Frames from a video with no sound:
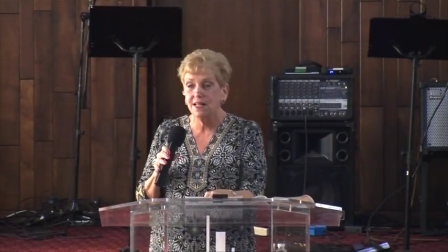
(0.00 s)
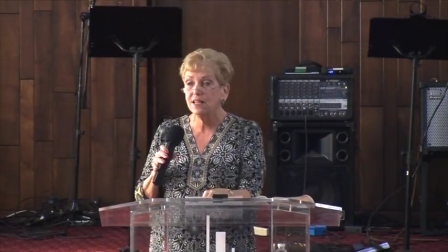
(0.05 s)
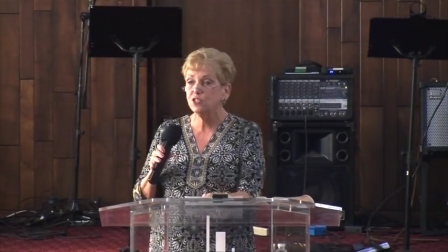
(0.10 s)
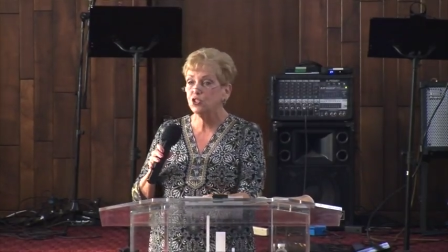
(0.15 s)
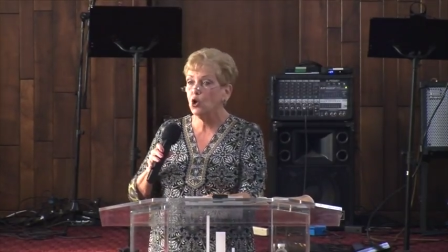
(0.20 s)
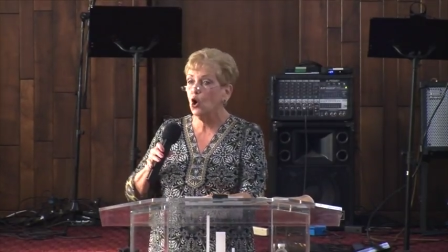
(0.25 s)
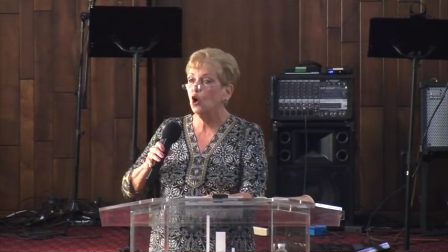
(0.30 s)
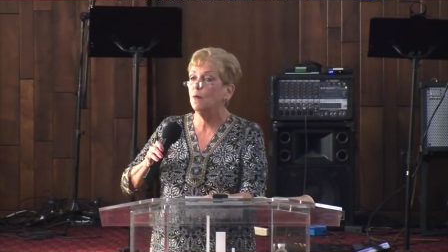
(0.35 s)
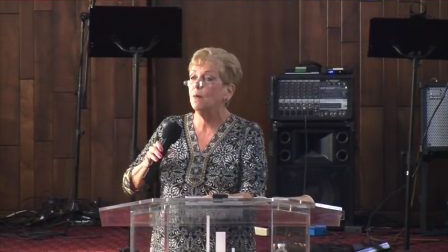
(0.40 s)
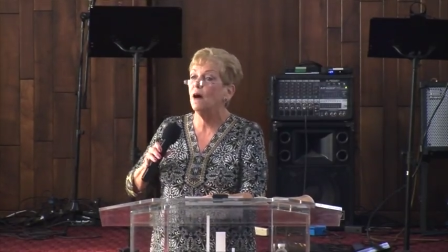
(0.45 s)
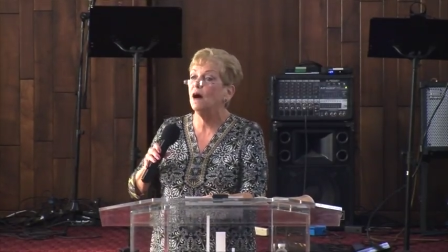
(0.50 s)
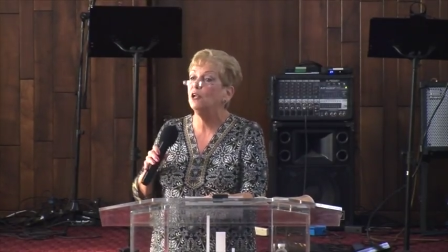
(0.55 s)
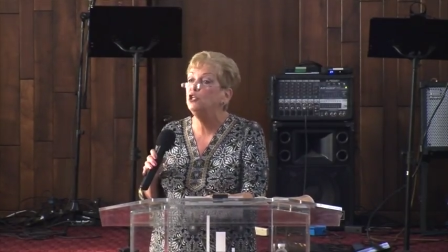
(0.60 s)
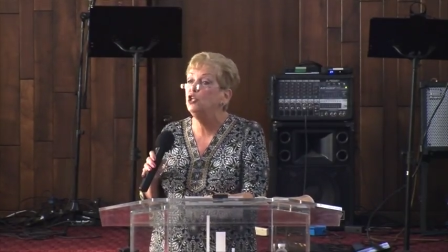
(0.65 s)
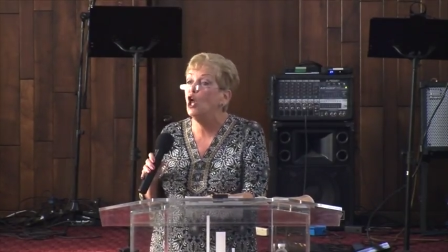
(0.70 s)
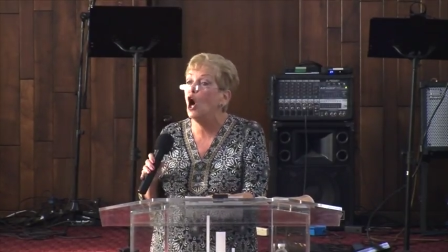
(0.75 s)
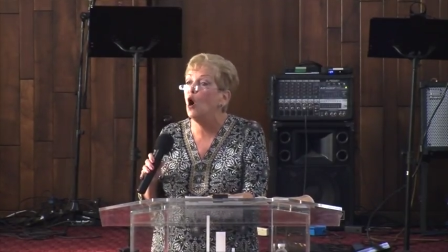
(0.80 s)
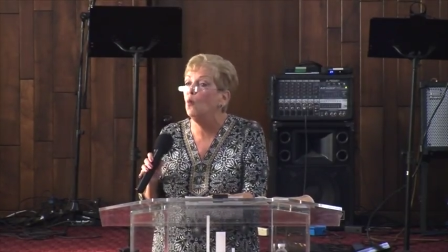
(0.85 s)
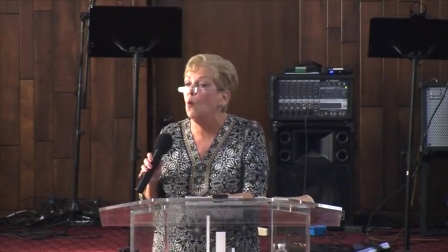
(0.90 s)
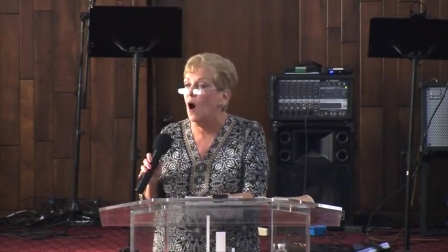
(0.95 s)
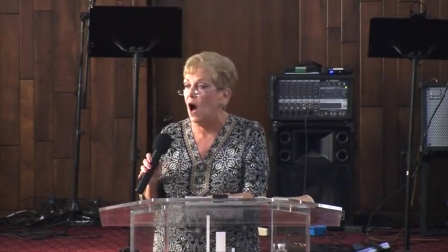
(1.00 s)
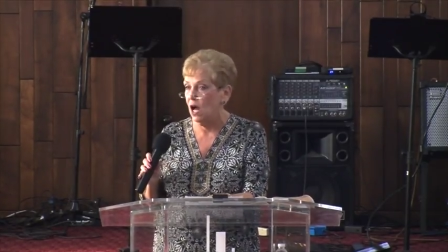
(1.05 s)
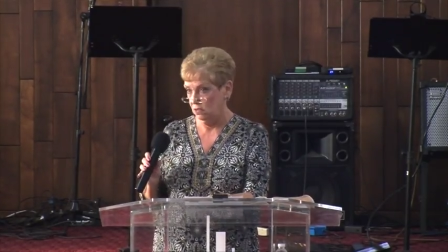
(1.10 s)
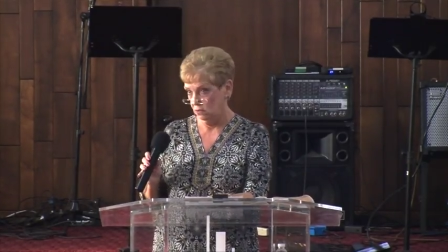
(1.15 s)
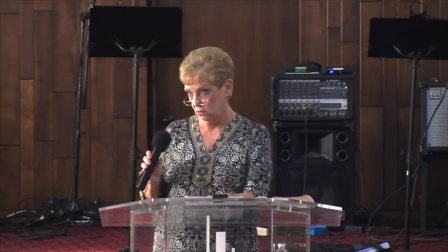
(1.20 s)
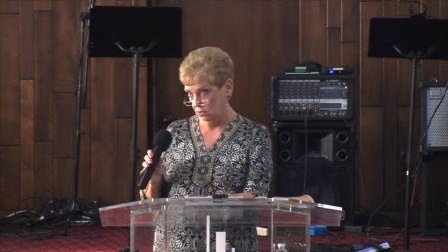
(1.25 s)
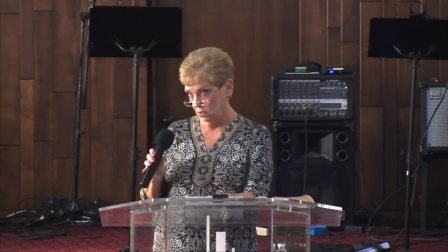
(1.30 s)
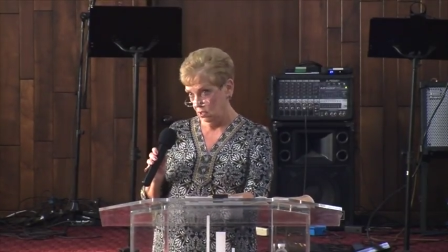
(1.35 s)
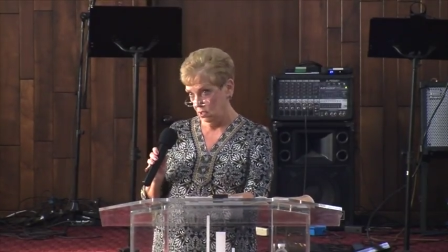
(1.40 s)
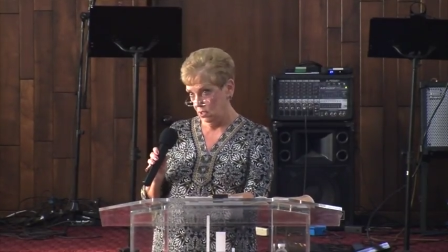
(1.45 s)
Let's talk about Noah.
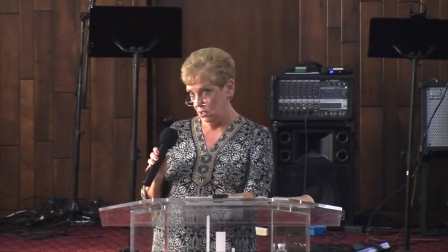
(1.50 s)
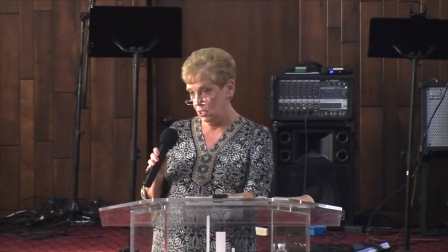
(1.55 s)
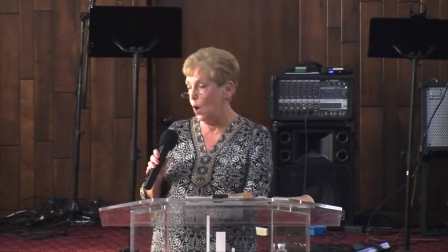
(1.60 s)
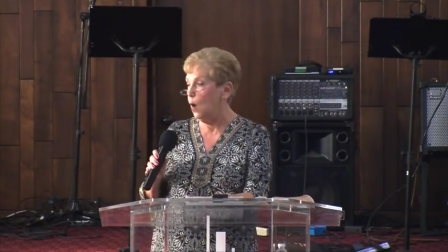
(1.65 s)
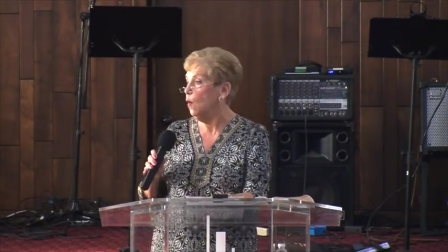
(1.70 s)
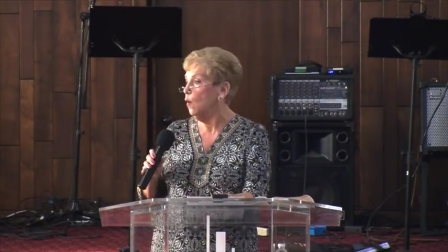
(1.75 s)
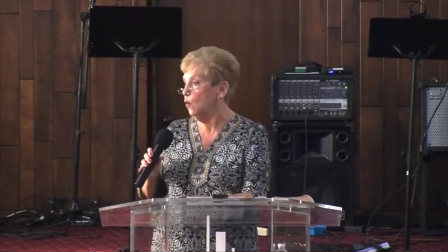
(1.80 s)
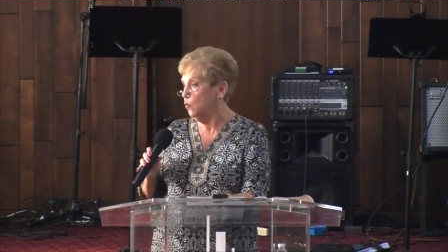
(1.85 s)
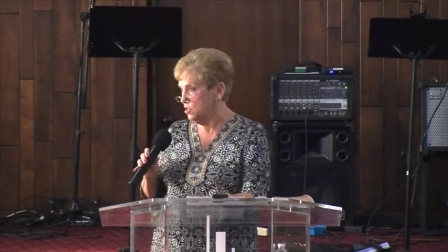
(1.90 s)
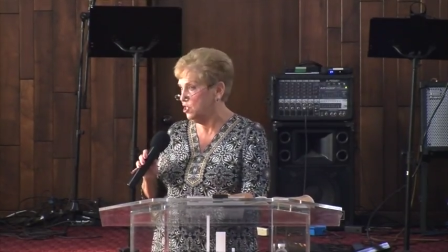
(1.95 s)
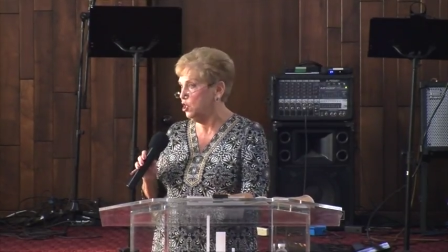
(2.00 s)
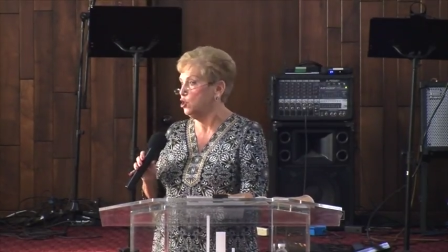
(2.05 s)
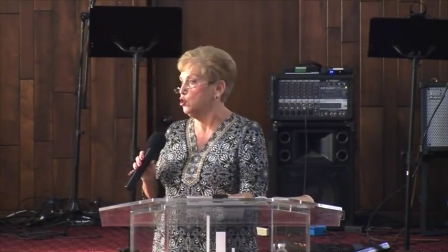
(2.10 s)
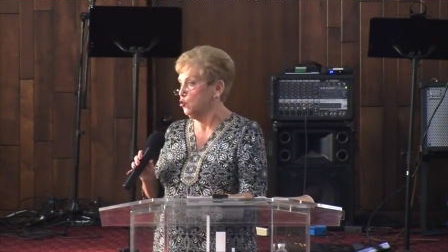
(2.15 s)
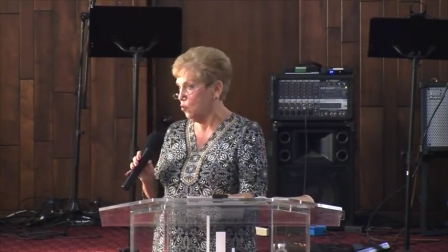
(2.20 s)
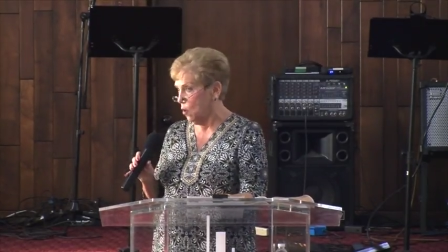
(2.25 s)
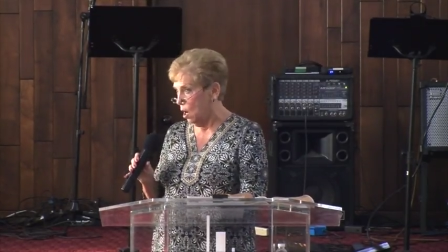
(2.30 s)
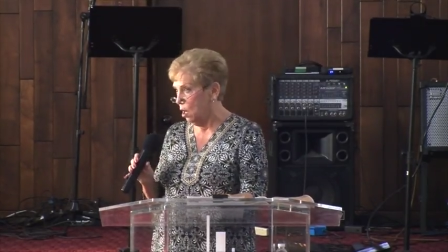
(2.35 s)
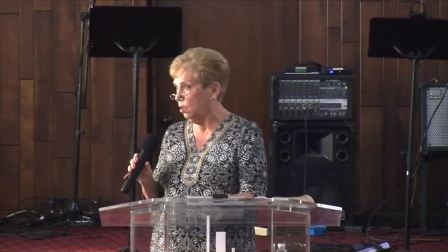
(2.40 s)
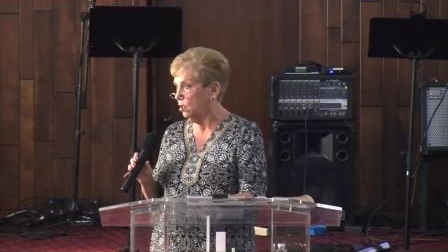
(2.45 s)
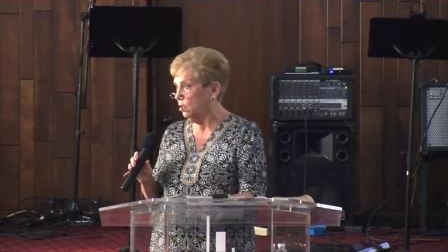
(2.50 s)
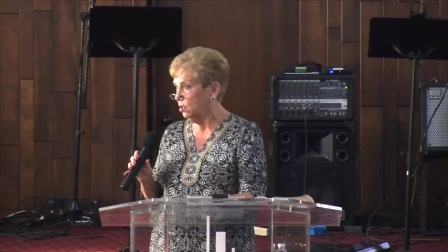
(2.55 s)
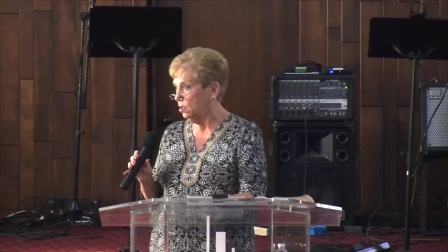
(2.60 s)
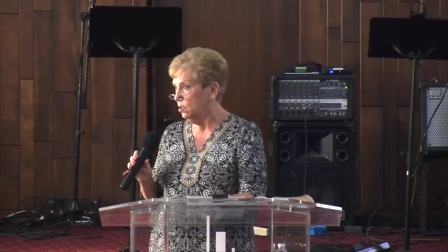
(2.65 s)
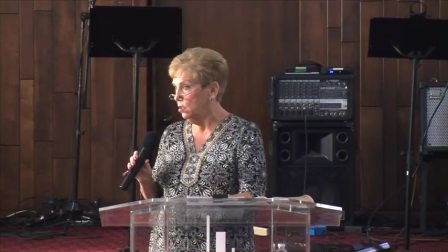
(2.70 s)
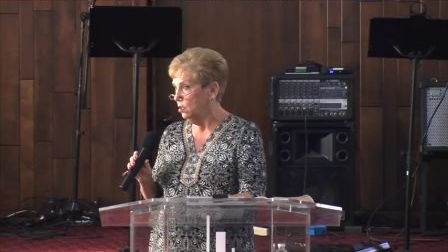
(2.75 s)
Noah was a drunk.